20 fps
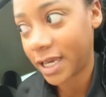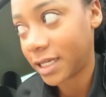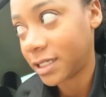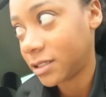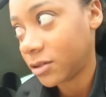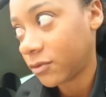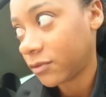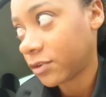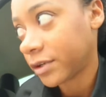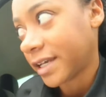
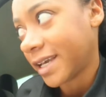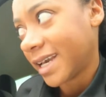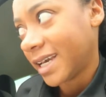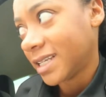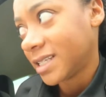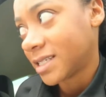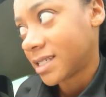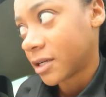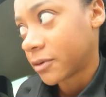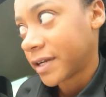and don't
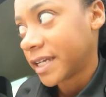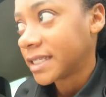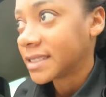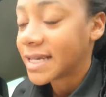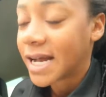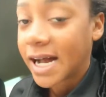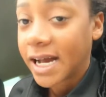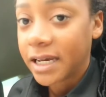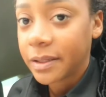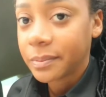forget, it's already
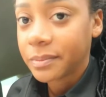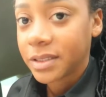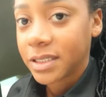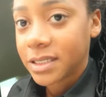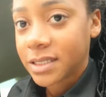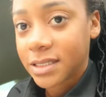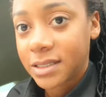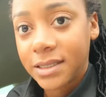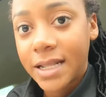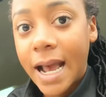time.
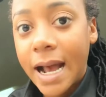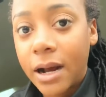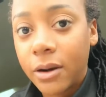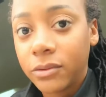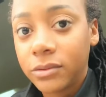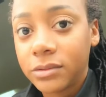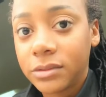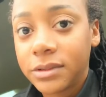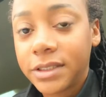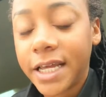It's
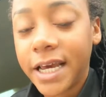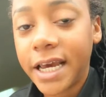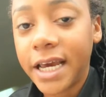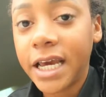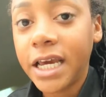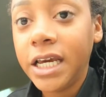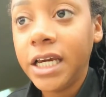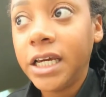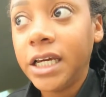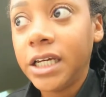now
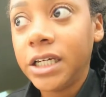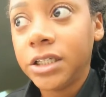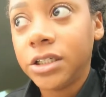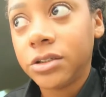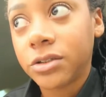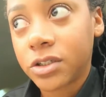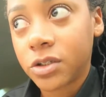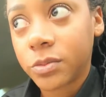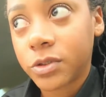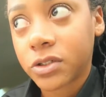that
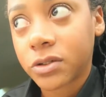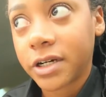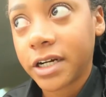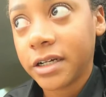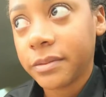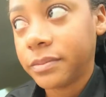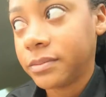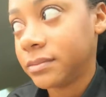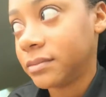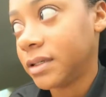you
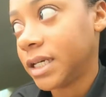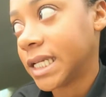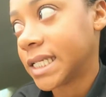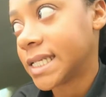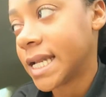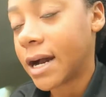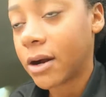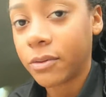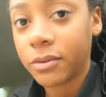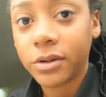subscribe.
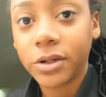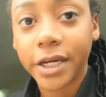Is now,